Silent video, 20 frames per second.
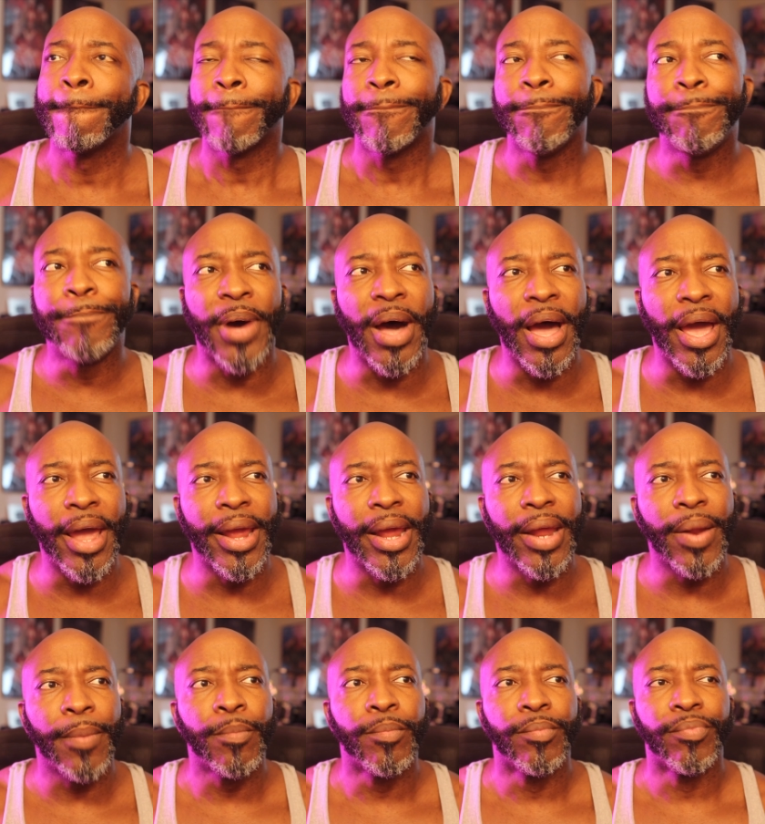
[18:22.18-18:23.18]

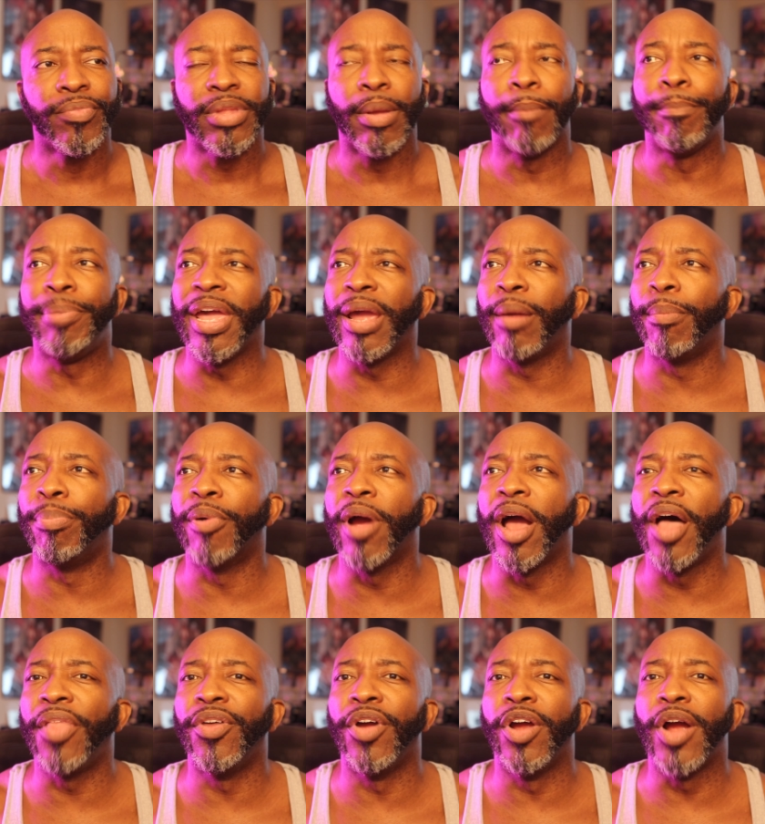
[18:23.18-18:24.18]
But Big
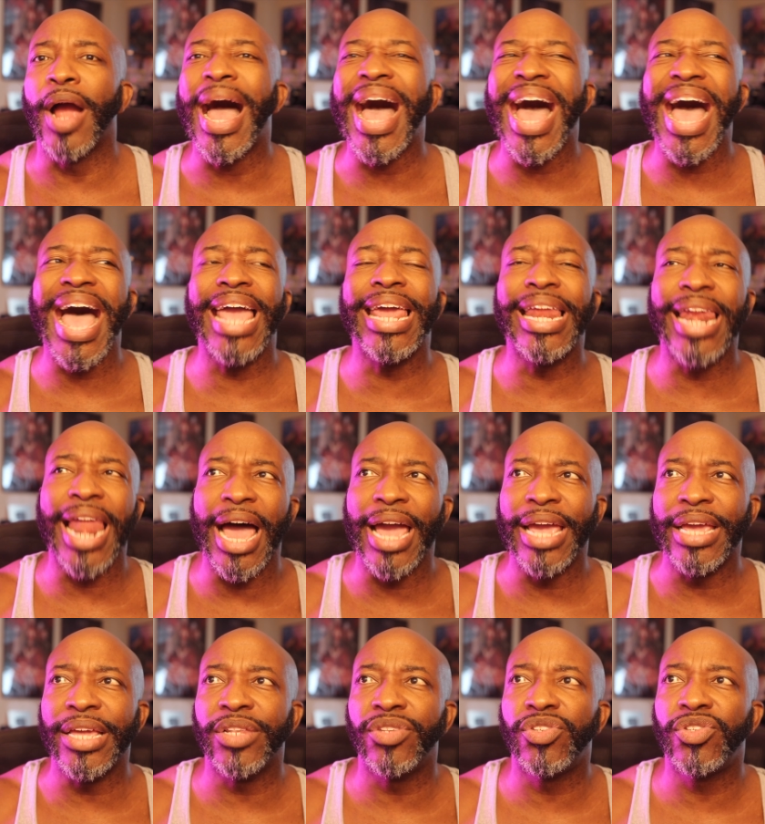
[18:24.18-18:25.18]
Brother
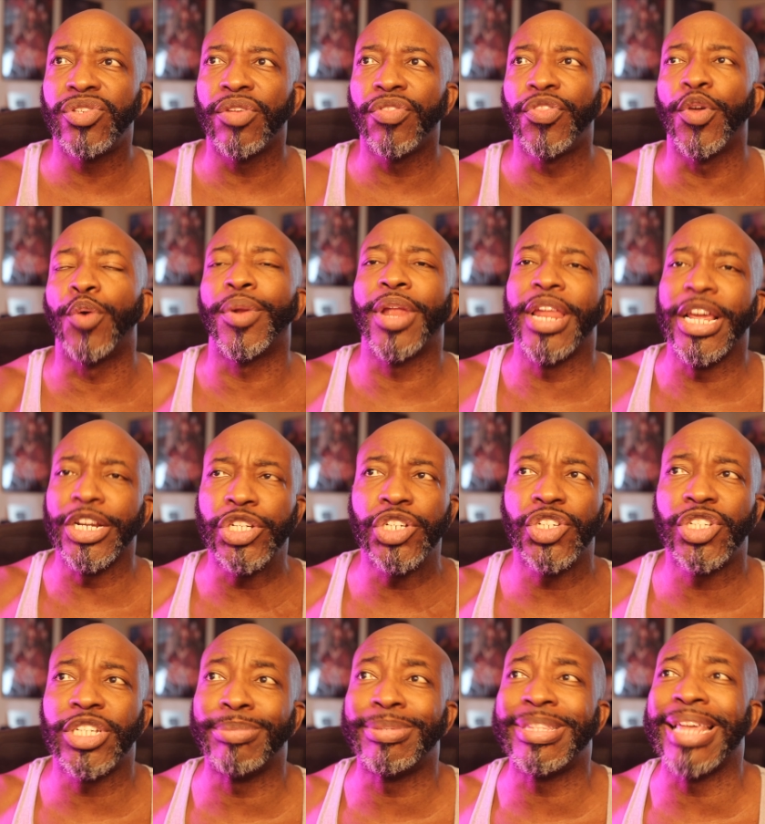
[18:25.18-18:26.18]
highlights the
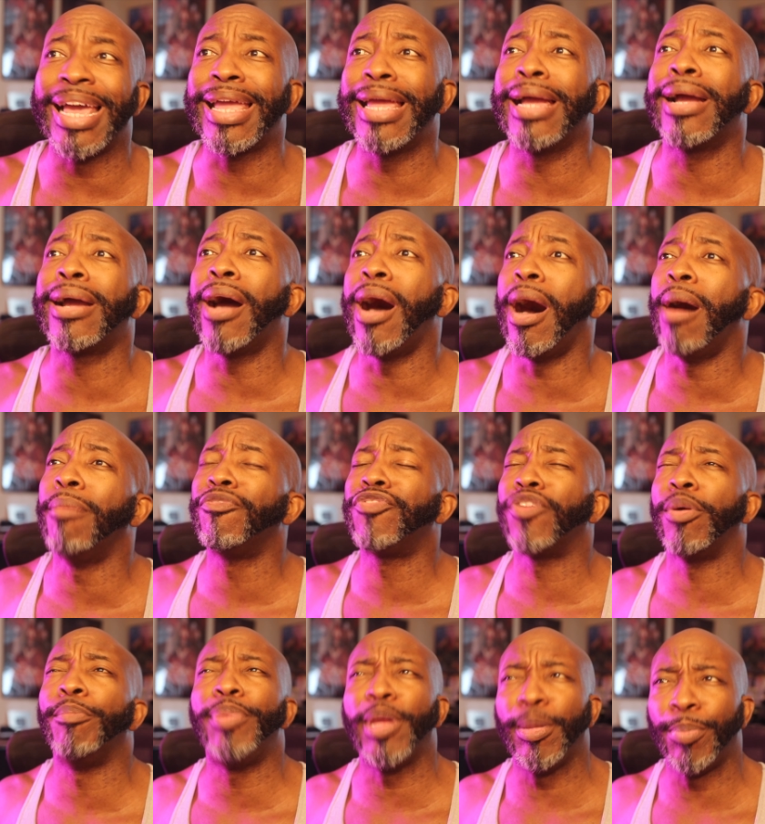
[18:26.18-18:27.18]
relationships that can come
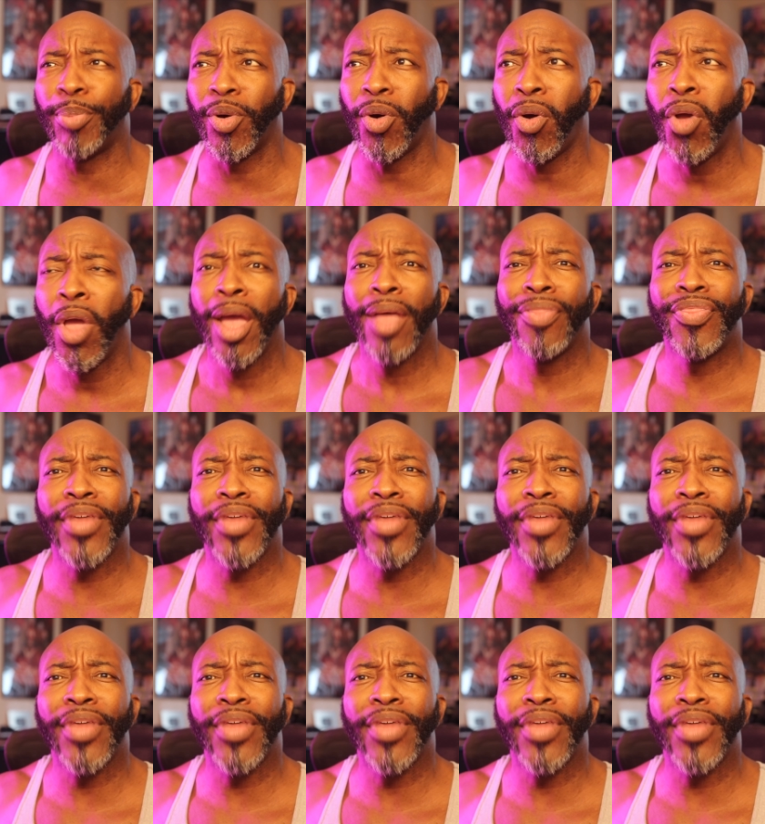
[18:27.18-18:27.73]
from people